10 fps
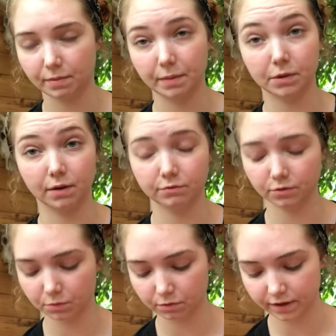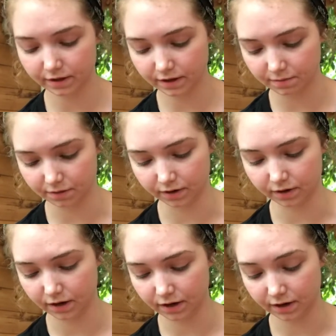I'm comfortable with it, but
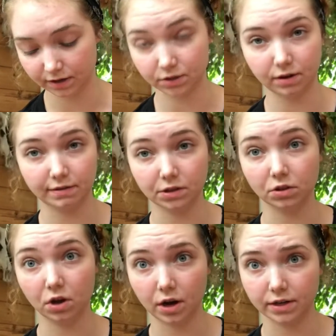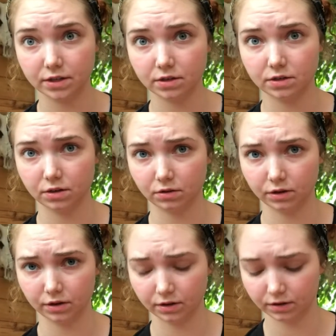I still have a lot to learn.